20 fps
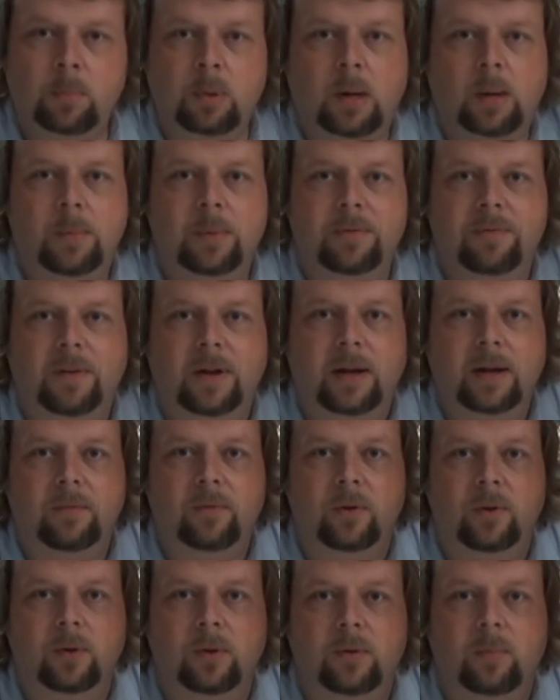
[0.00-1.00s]
probably
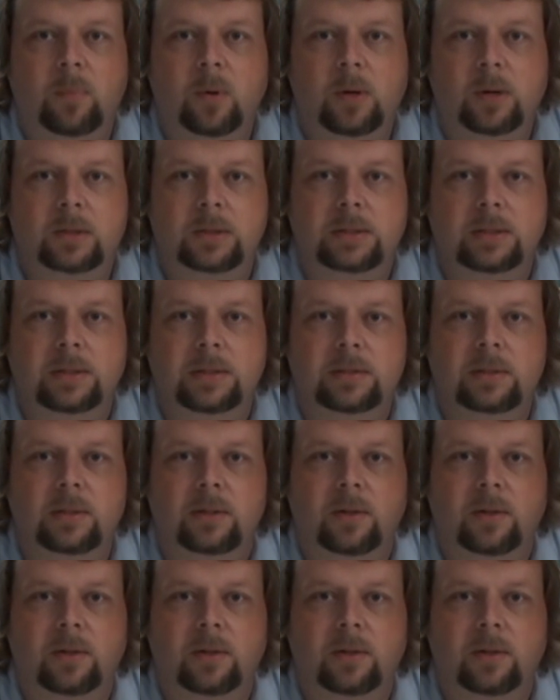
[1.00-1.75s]
500 bucks in this